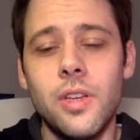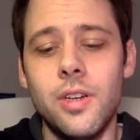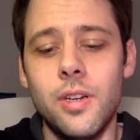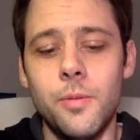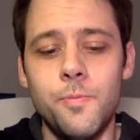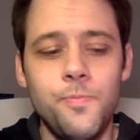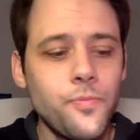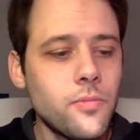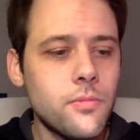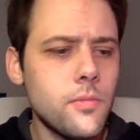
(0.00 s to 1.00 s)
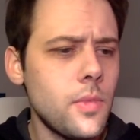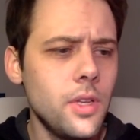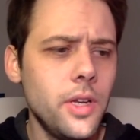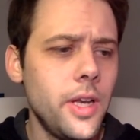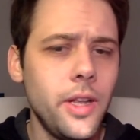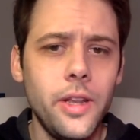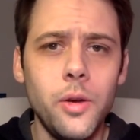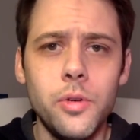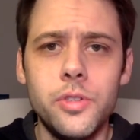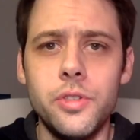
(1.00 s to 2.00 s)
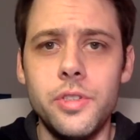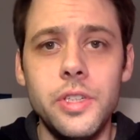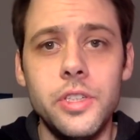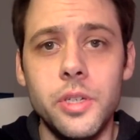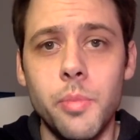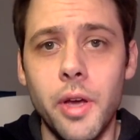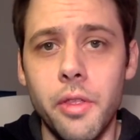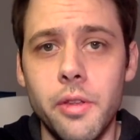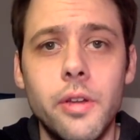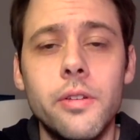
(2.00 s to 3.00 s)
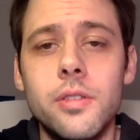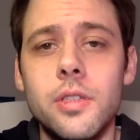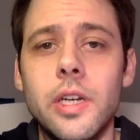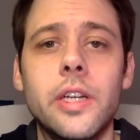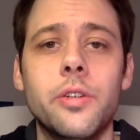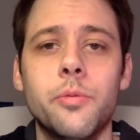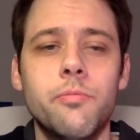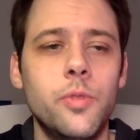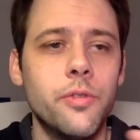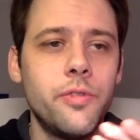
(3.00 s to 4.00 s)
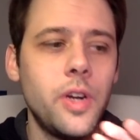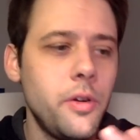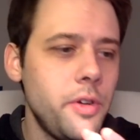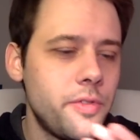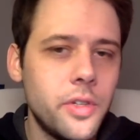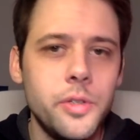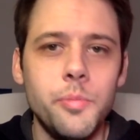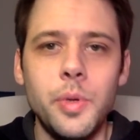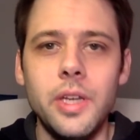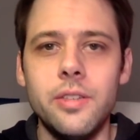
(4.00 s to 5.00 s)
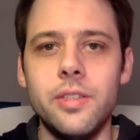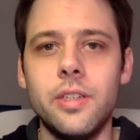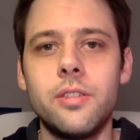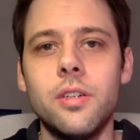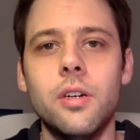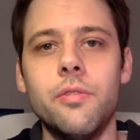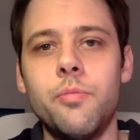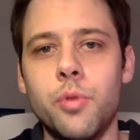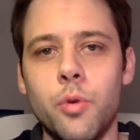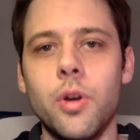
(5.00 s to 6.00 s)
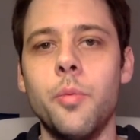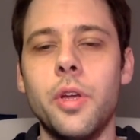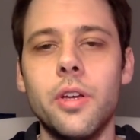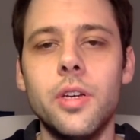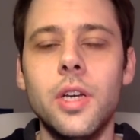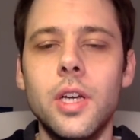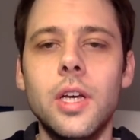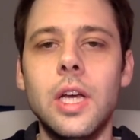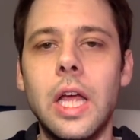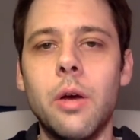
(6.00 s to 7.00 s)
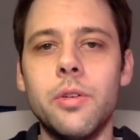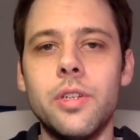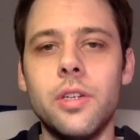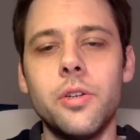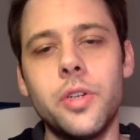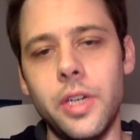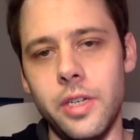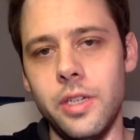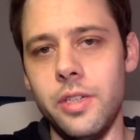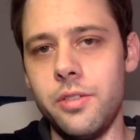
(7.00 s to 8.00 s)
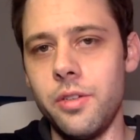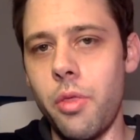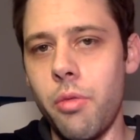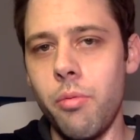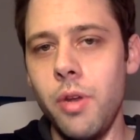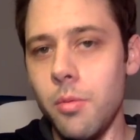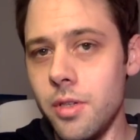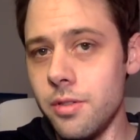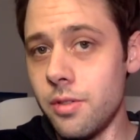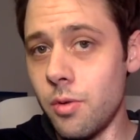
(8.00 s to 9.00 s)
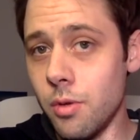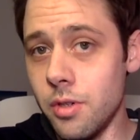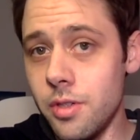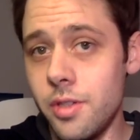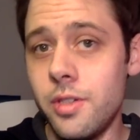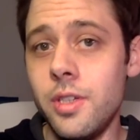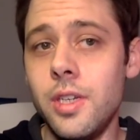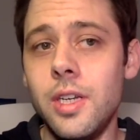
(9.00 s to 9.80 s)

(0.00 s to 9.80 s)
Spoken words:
And they were just teaching Python and the very, very basics of programming. And I was like, okay, it's a 3-month course.